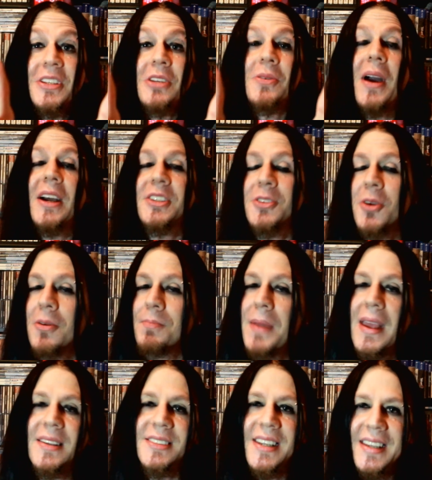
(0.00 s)
You guys are
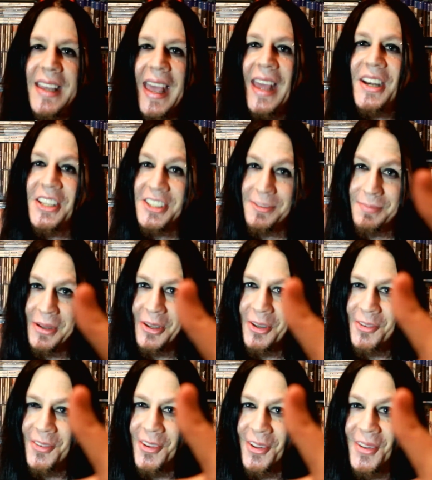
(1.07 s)
amazing, and it's
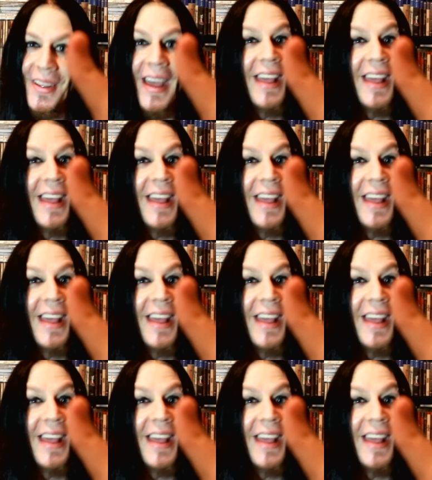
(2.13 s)
beautiful.